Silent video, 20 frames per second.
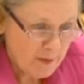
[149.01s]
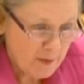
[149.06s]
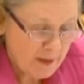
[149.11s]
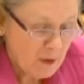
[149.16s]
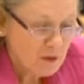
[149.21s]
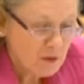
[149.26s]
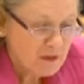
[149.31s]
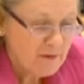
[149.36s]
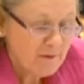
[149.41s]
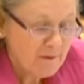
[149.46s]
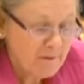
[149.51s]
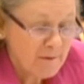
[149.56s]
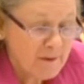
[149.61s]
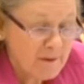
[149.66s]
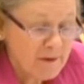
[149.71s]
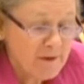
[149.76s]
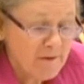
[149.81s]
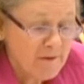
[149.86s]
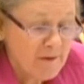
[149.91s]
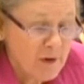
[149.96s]
because if it
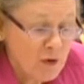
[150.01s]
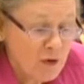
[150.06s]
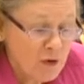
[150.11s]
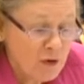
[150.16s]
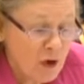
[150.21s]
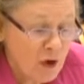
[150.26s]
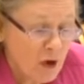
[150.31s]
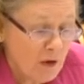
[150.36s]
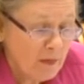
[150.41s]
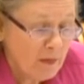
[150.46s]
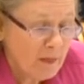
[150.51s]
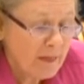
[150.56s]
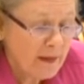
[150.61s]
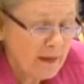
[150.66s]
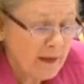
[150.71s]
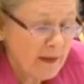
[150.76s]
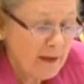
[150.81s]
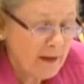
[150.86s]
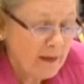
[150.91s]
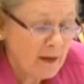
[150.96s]
was reviewed on
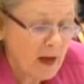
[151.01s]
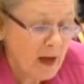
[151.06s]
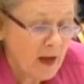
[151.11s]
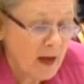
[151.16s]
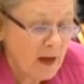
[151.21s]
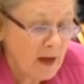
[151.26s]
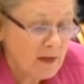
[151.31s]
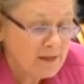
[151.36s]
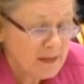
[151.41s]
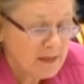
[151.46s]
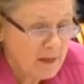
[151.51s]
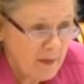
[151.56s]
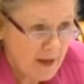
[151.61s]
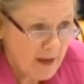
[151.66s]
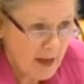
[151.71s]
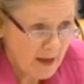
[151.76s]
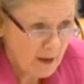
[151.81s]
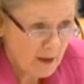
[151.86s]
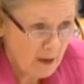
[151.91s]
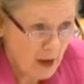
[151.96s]
the
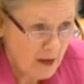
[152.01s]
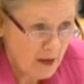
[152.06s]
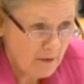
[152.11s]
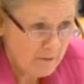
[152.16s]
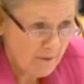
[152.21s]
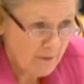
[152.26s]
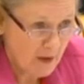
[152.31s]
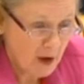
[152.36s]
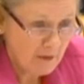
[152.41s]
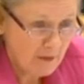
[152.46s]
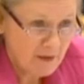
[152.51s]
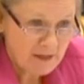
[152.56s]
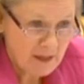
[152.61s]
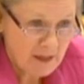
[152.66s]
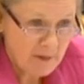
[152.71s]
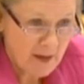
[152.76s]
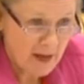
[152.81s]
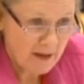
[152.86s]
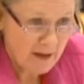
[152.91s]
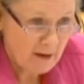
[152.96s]
CBA client file, the
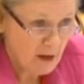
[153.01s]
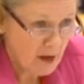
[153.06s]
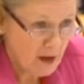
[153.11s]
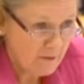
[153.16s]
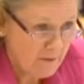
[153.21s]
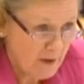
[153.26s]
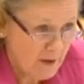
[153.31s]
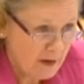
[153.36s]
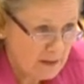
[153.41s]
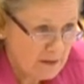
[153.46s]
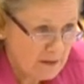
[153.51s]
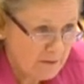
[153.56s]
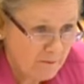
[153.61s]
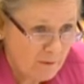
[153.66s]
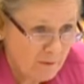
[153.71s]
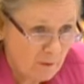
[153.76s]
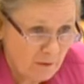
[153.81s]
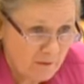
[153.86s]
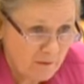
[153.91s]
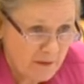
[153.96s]
CBA client file is
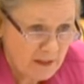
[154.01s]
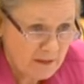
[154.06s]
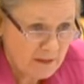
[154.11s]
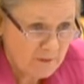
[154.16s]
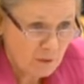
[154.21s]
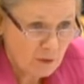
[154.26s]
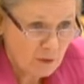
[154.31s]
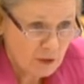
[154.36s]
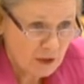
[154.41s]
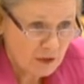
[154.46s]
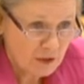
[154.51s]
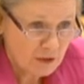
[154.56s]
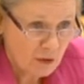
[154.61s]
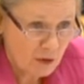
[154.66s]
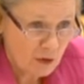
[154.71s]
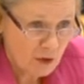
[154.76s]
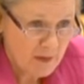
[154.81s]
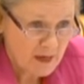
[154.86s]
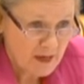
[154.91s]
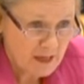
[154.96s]
full of these fraudulent
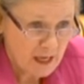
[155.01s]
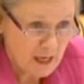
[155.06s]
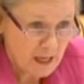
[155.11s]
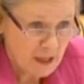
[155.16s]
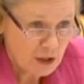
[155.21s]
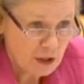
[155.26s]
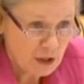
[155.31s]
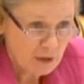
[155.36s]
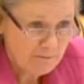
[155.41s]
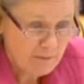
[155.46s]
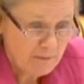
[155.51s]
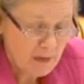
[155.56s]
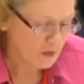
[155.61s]
documentation.